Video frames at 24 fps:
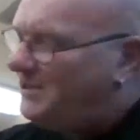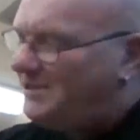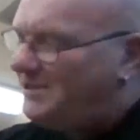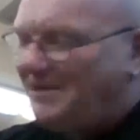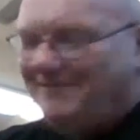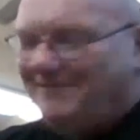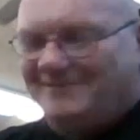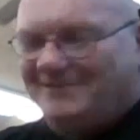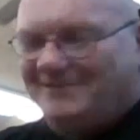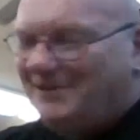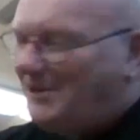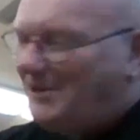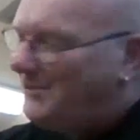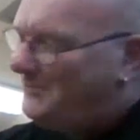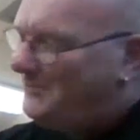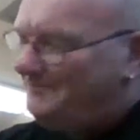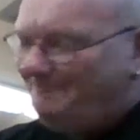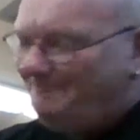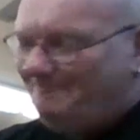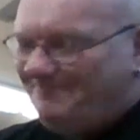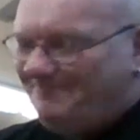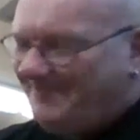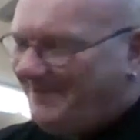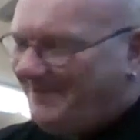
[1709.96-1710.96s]
You don't know.
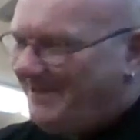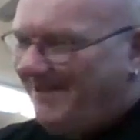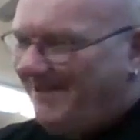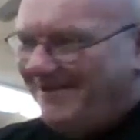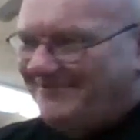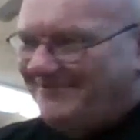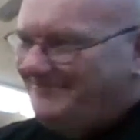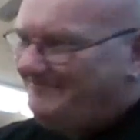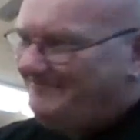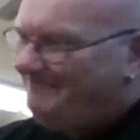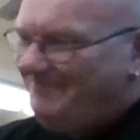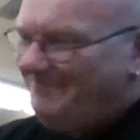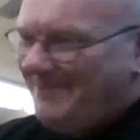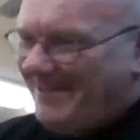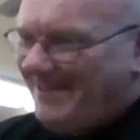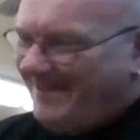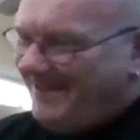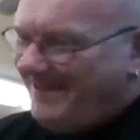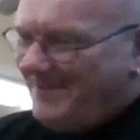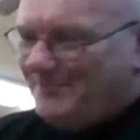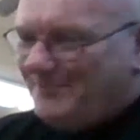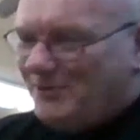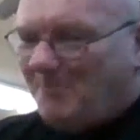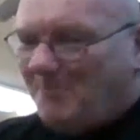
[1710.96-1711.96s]

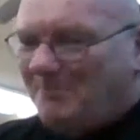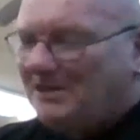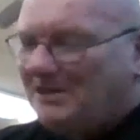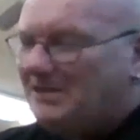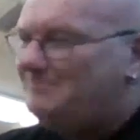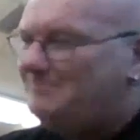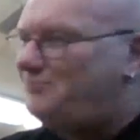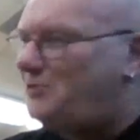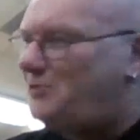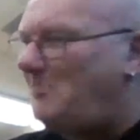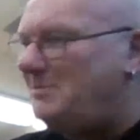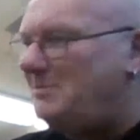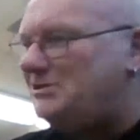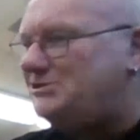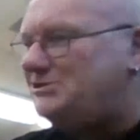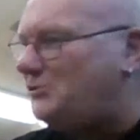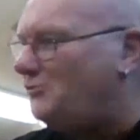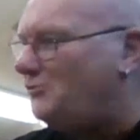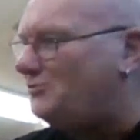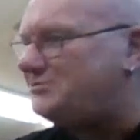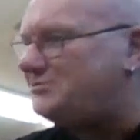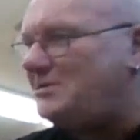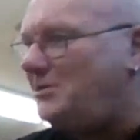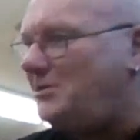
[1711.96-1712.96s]
Probably
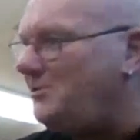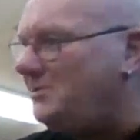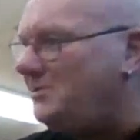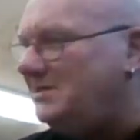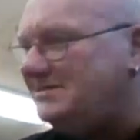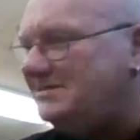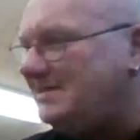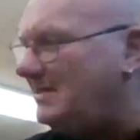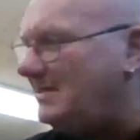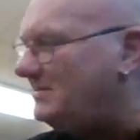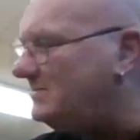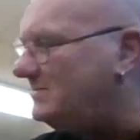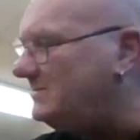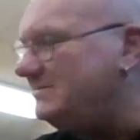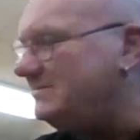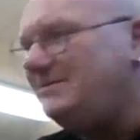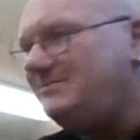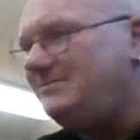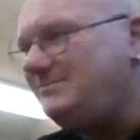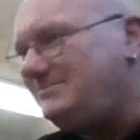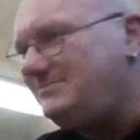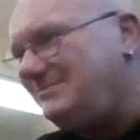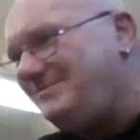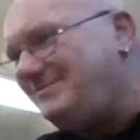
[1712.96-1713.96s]
George Clooney's hand, you
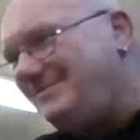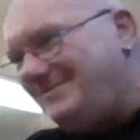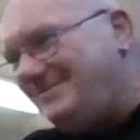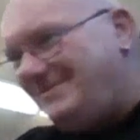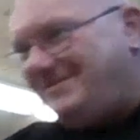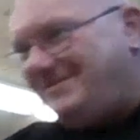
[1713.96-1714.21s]
know.